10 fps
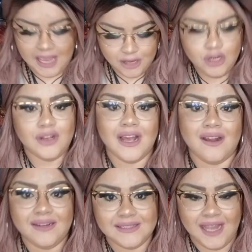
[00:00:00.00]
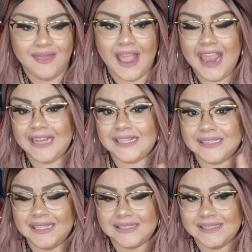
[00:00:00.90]
And you're going to understand that and
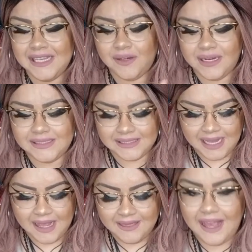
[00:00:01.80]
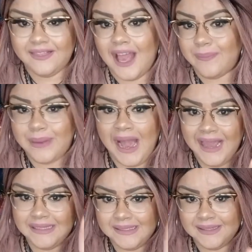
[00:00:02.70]
the secrets that that
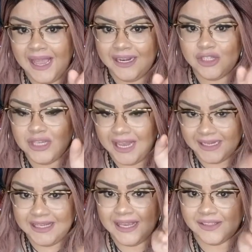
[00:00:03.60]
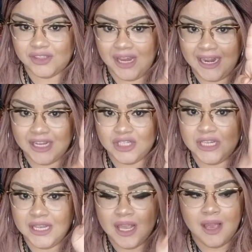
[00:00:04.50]
Pisces energy and Cancer
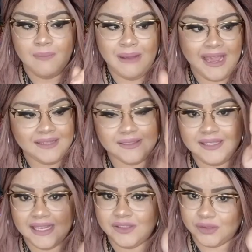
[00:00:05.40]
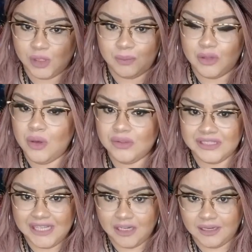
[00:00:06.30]
energy, Pisces, Cancer, Scorpio, those
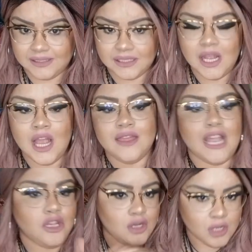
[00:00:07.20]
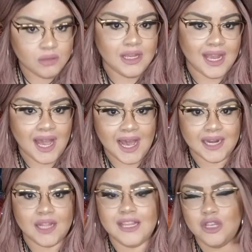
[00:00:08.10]
secrets that you know they
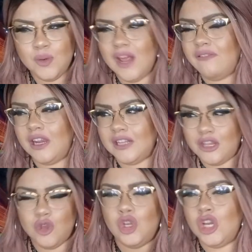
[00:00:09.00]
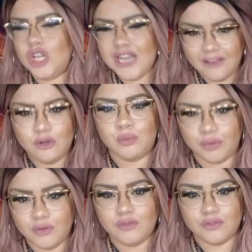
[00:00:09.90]
had, that you never, that you could never
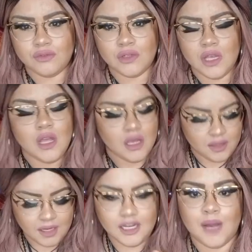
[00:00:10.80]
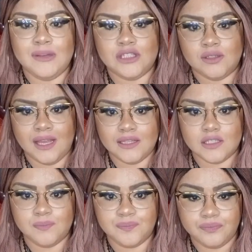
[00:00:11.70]
prove, they're coming to light.